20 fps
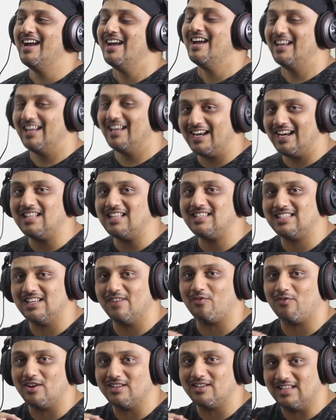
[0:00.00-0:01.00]
like let's say
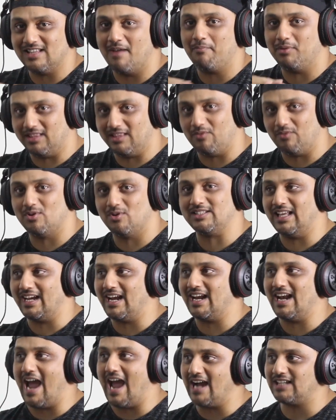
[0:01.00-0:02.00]
for example there was like an
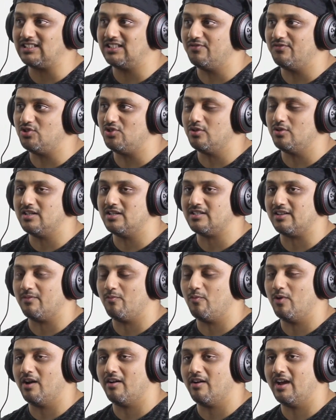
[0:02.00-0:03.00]
active shooter
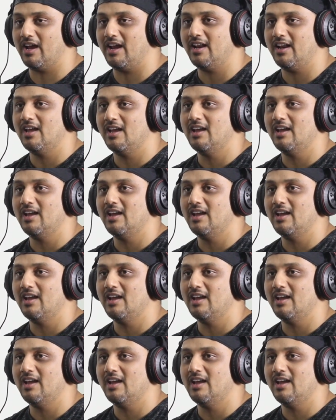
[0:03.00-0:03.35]
somewhere, right?